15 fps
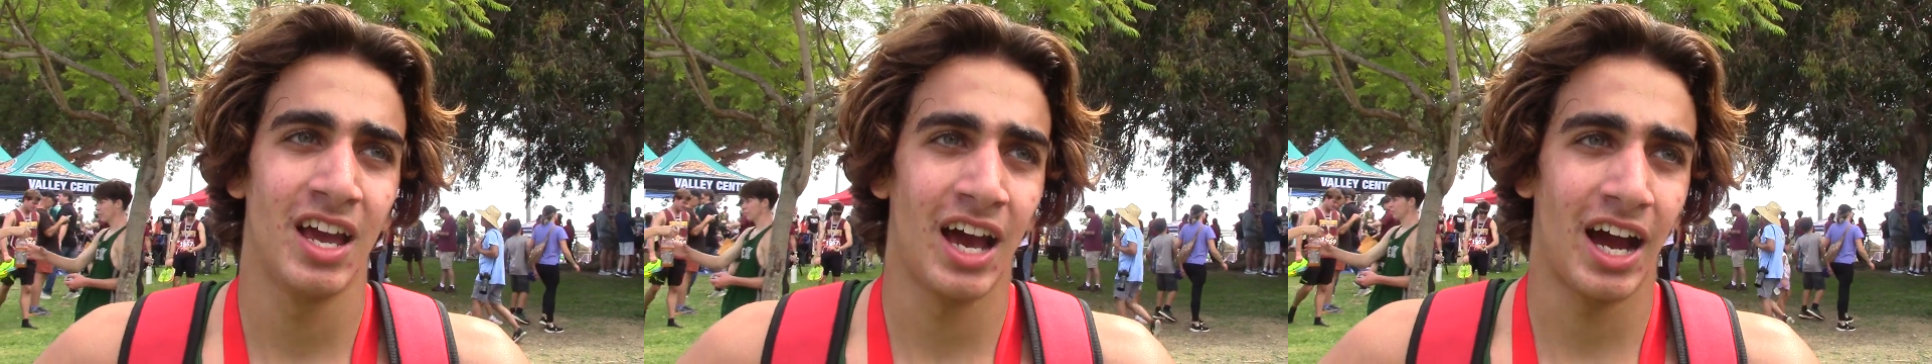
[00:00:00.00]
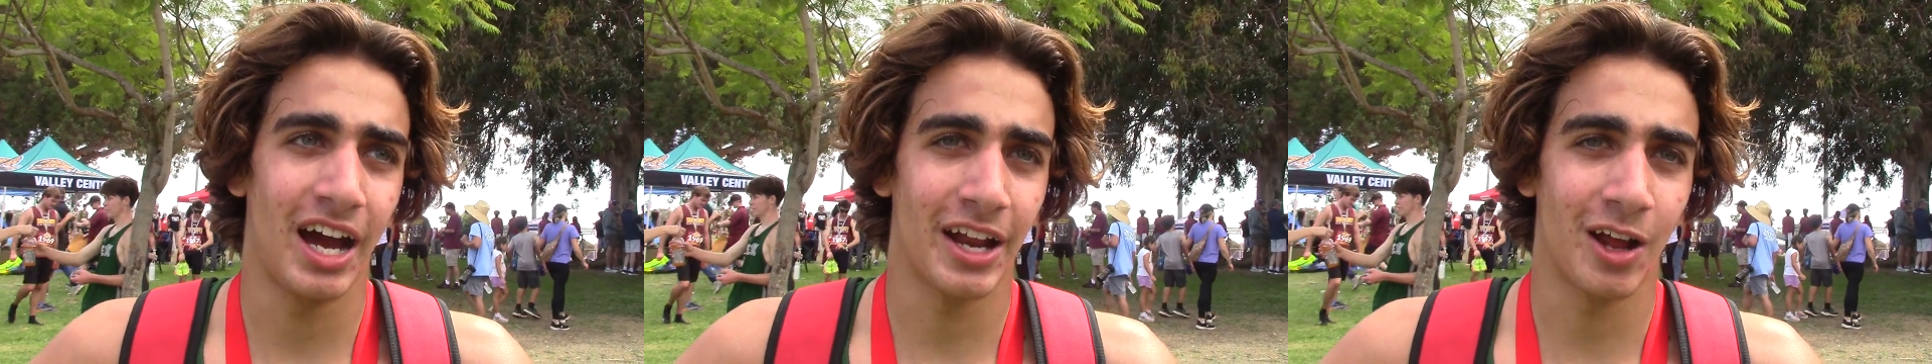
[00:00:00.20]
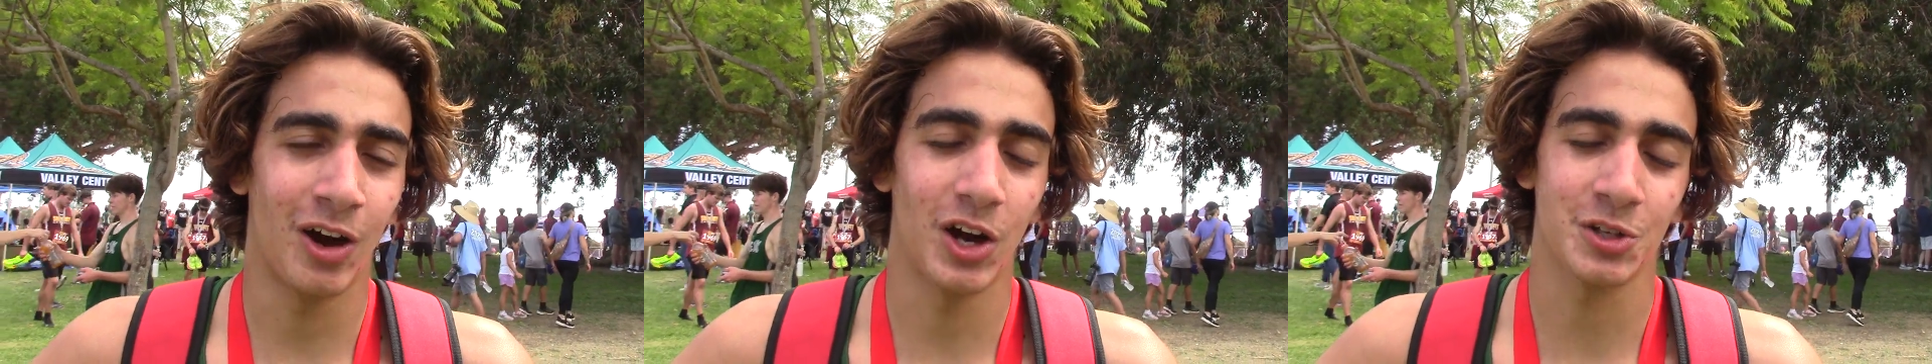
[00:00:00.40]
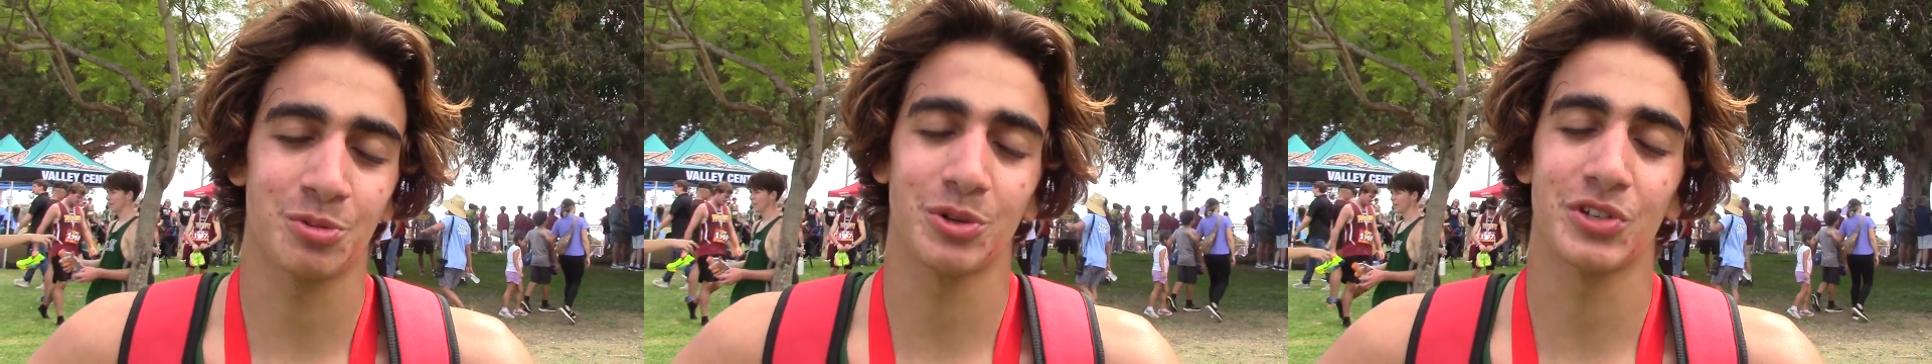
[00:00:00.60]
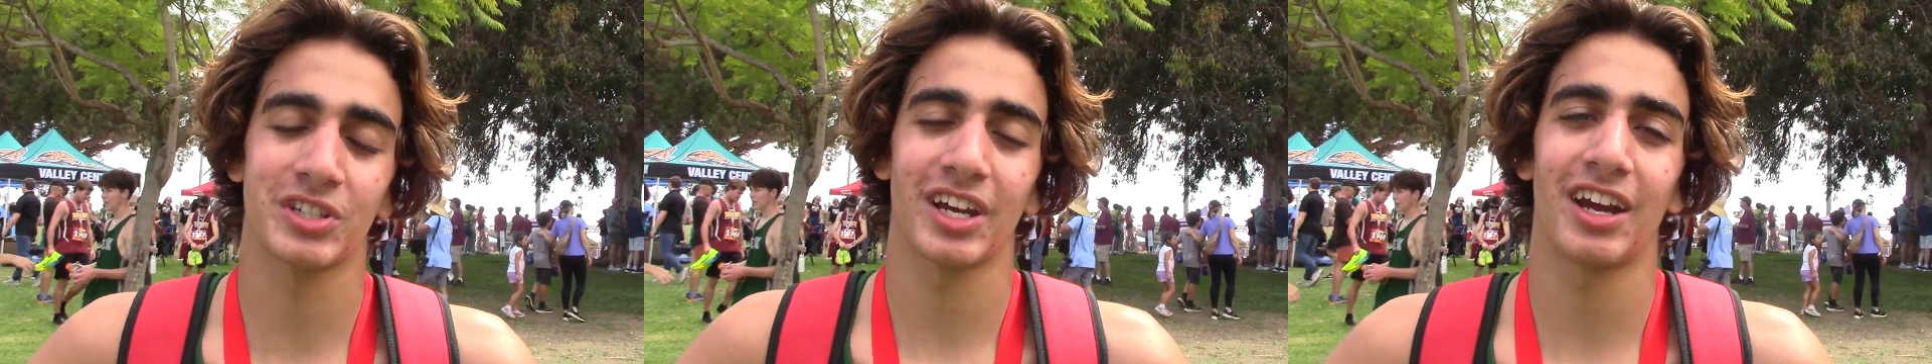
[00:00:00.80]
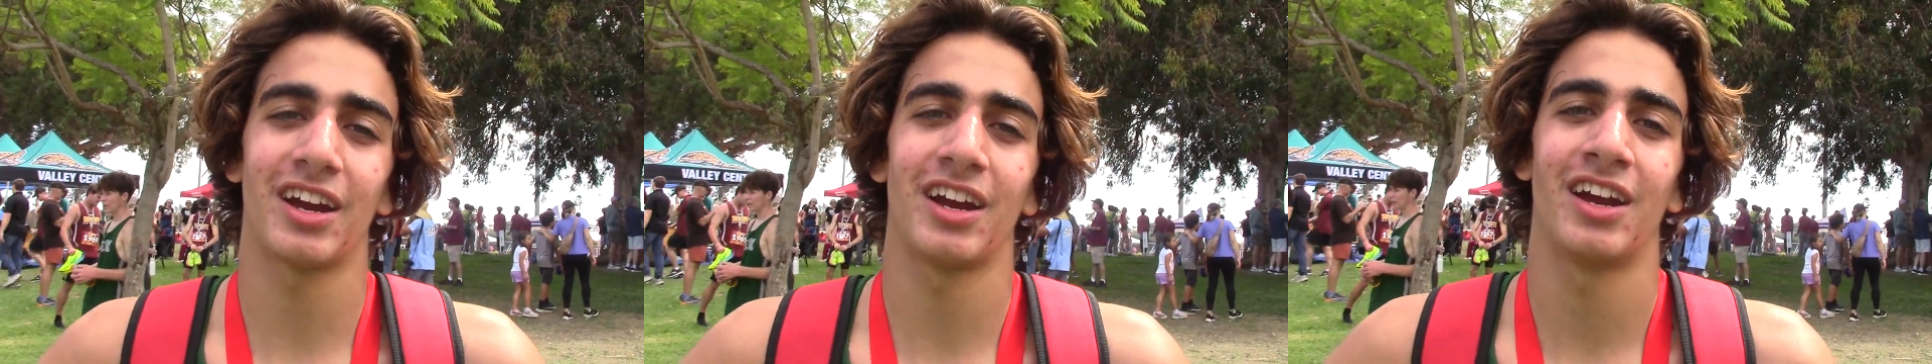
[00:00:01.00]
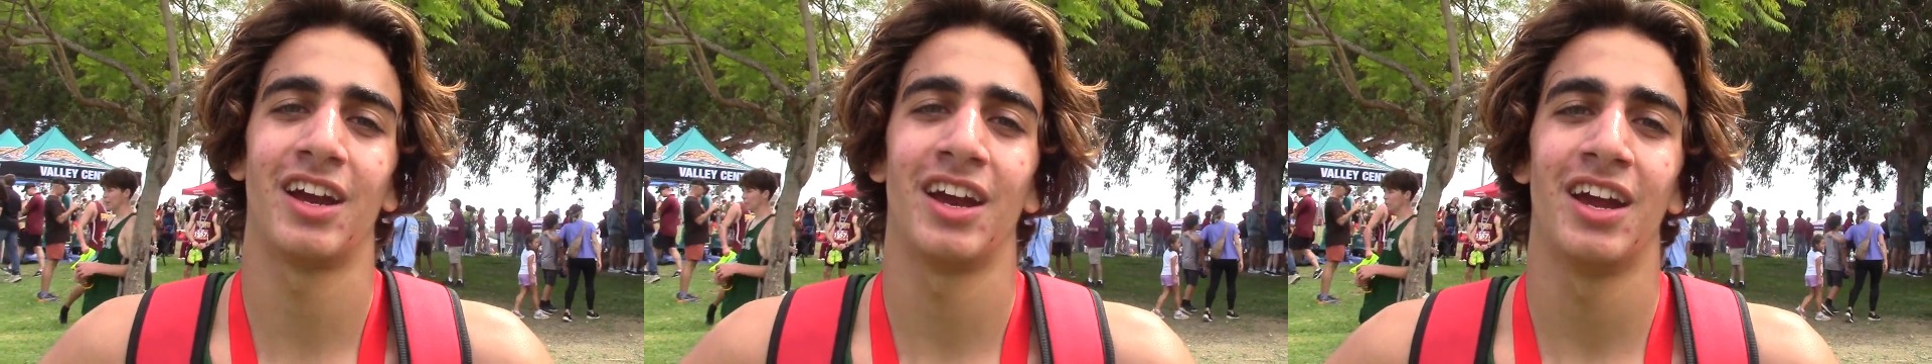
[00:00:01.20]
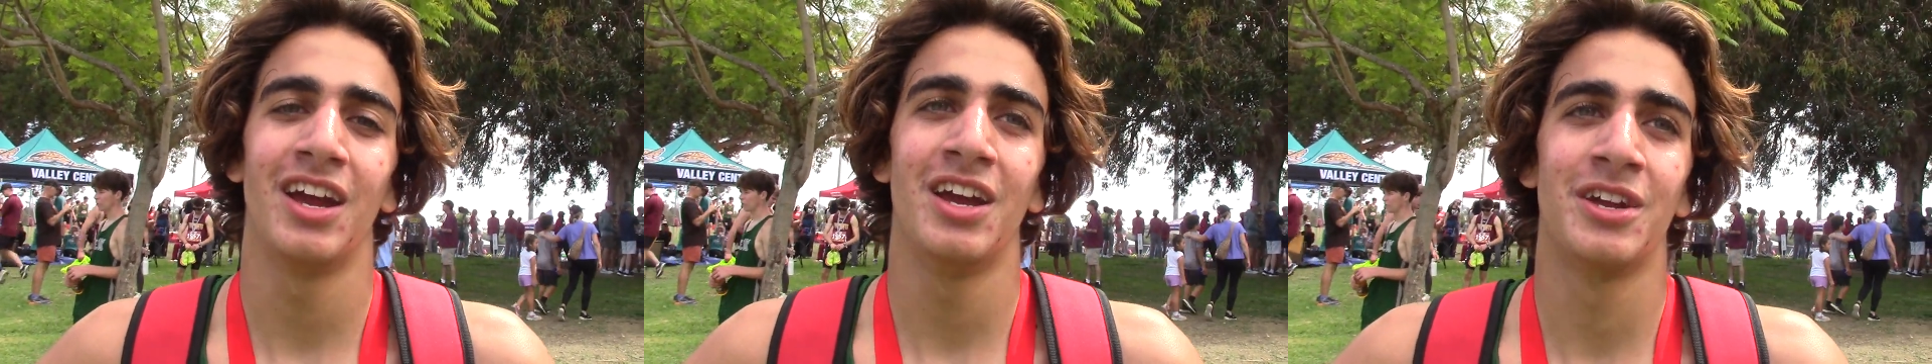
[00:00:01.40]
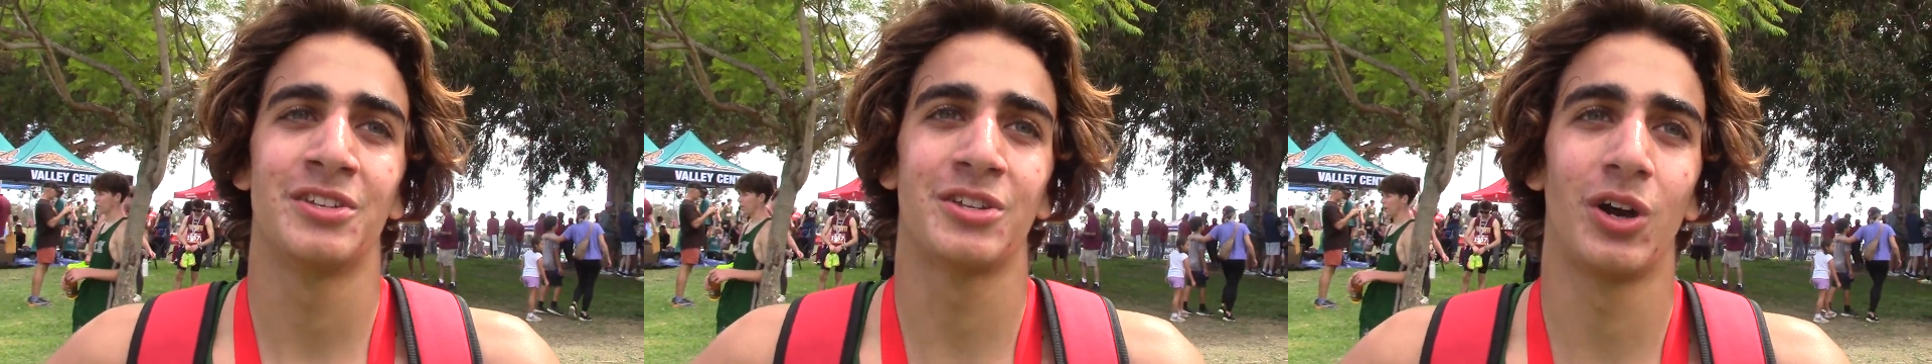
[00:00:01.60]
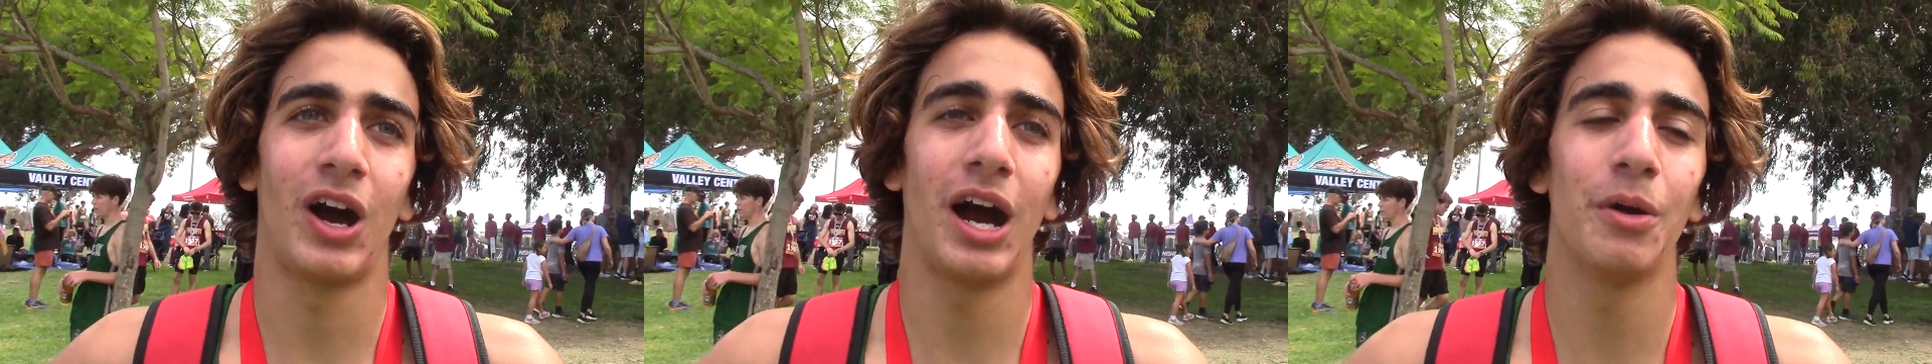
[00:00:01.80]
I had a hospital scare,
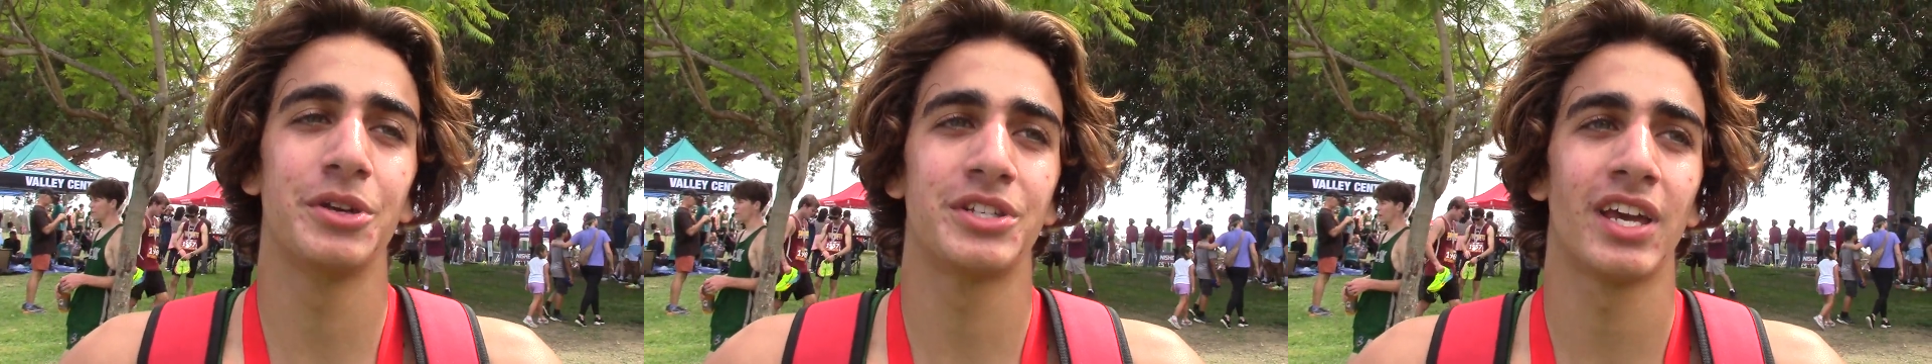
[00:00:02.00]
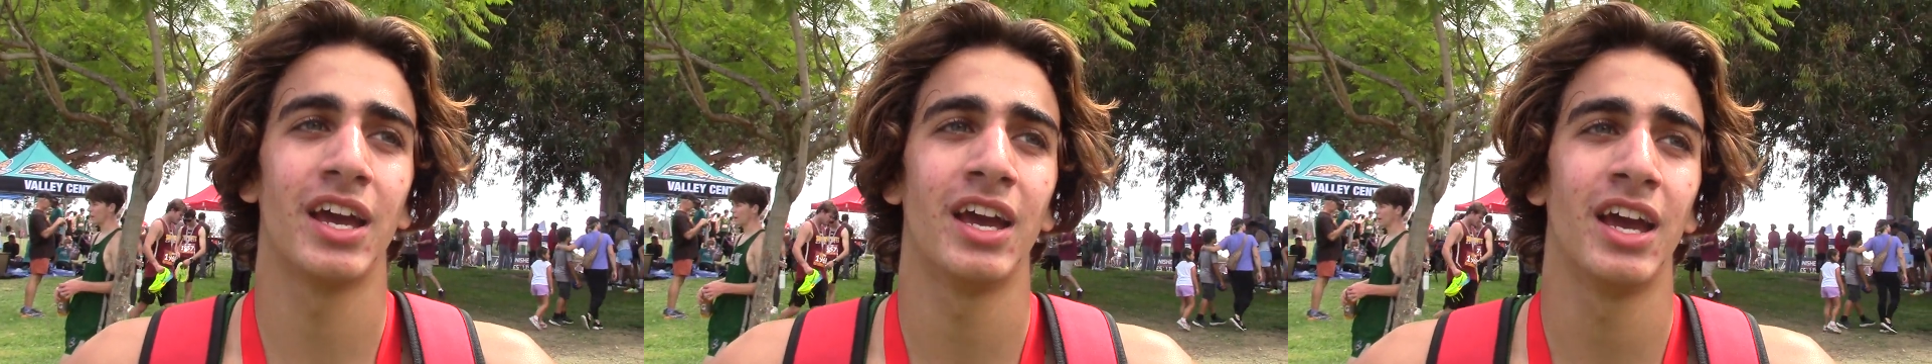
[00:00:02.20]
so I was